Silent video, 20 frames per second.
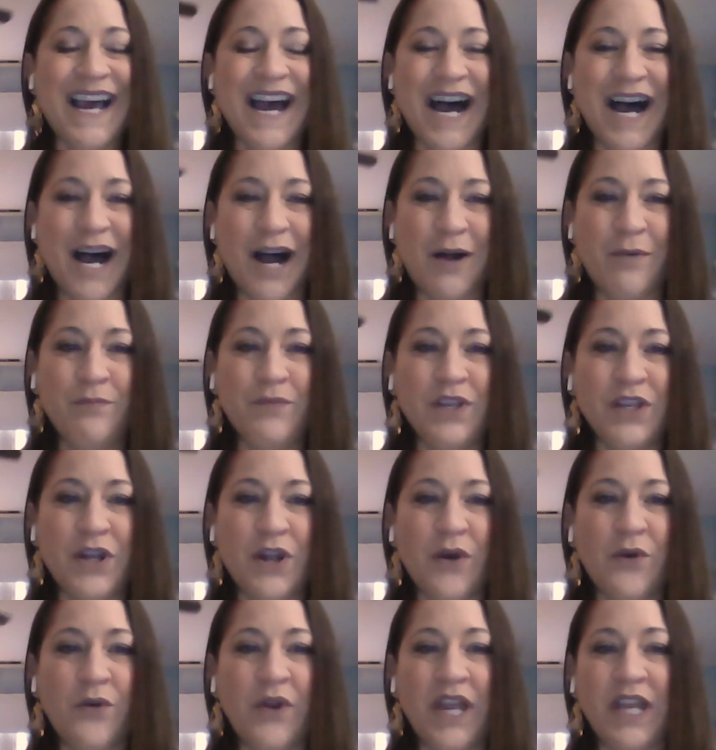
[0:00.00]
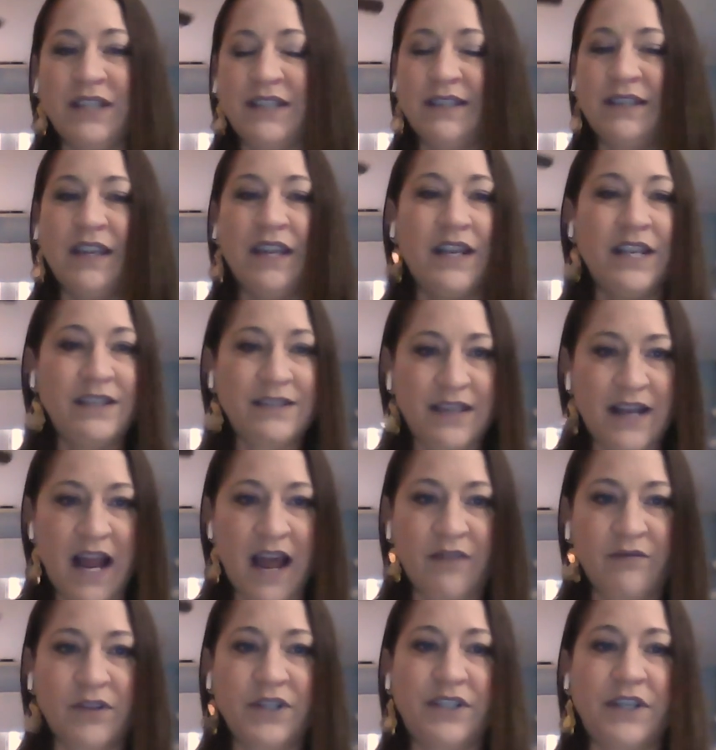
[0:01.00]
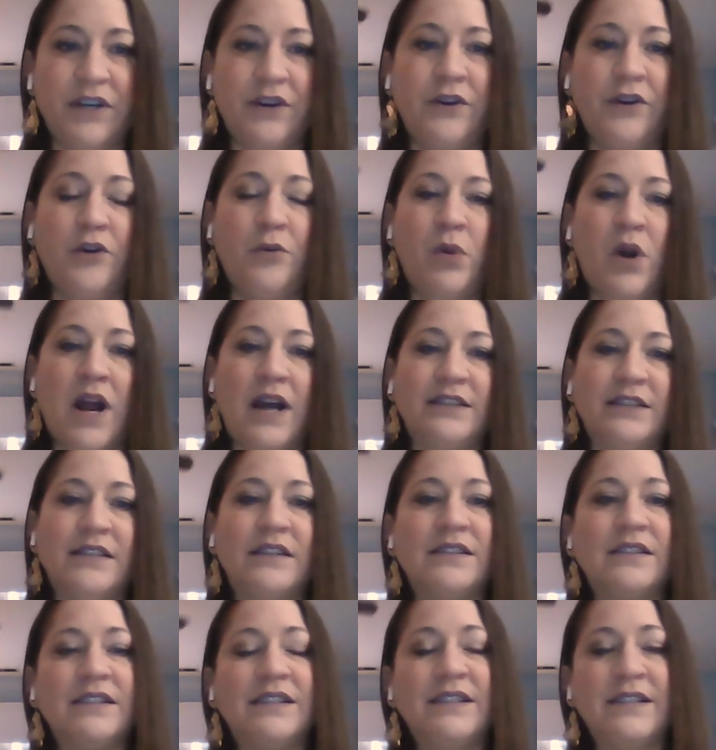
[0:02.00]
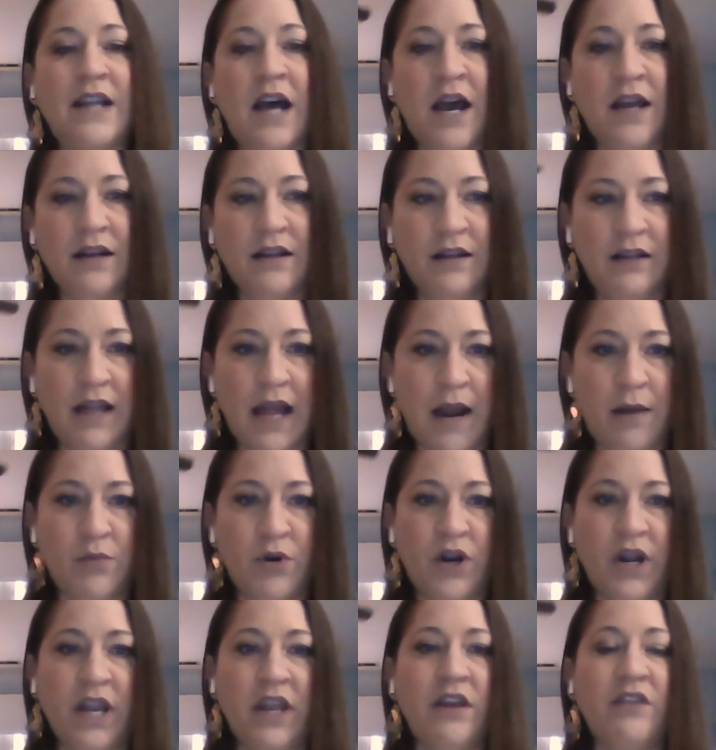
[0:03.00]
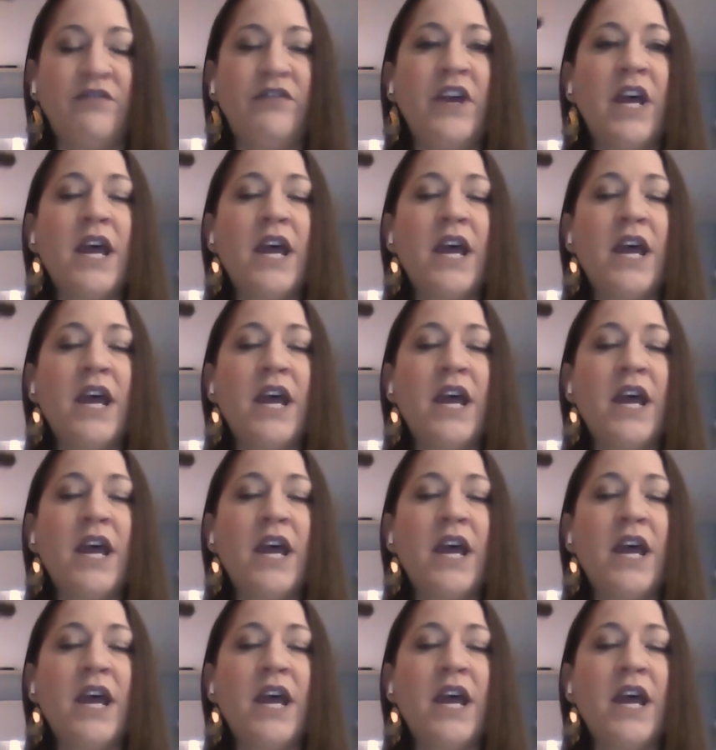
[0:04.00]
It is an adversarial process. It's not collaborative.